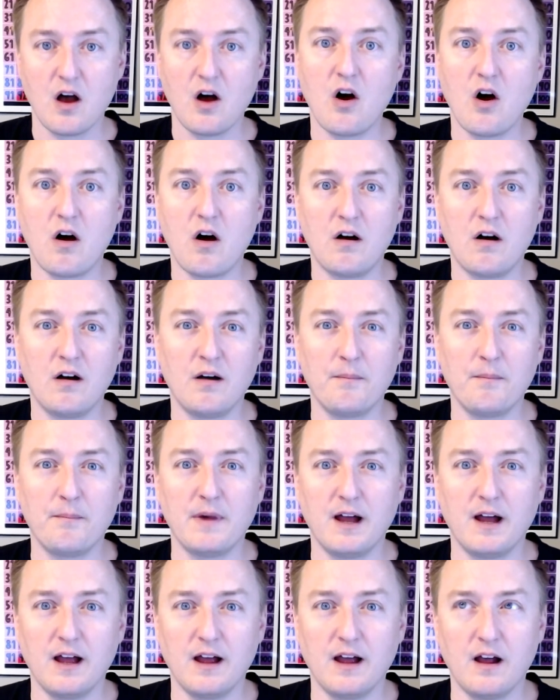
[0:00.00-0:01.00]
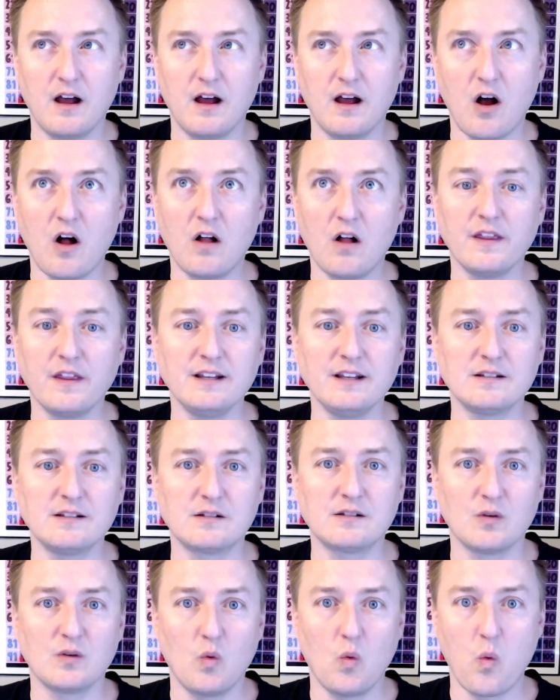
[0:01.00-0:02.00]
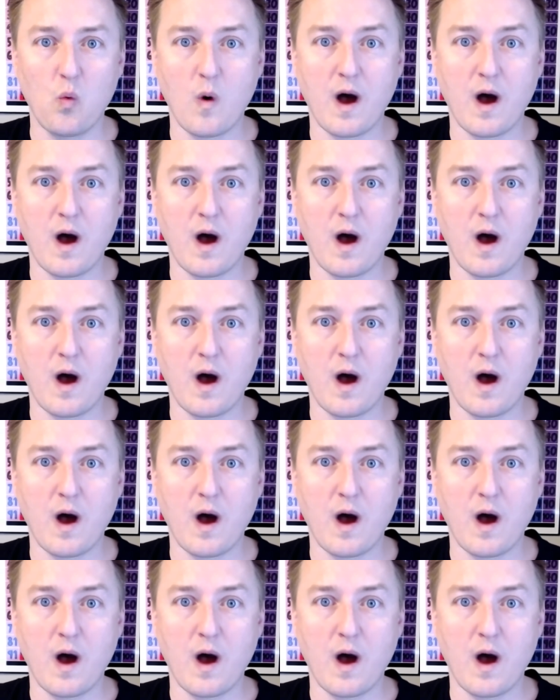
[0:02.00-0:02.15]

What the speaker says: all these y